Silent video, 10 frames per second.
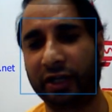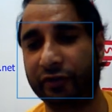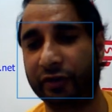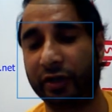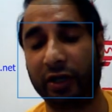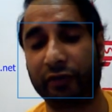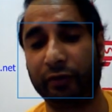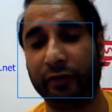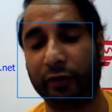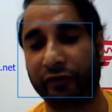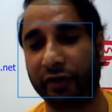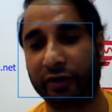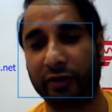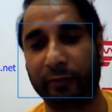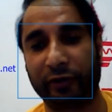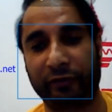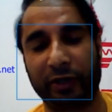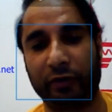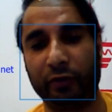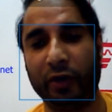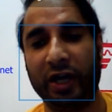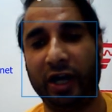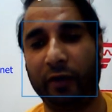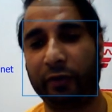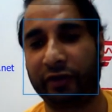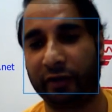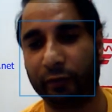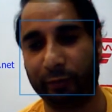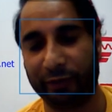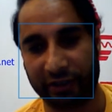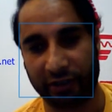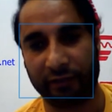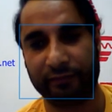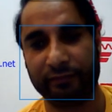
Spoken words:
actually works under Prospect 2. Everything will be there.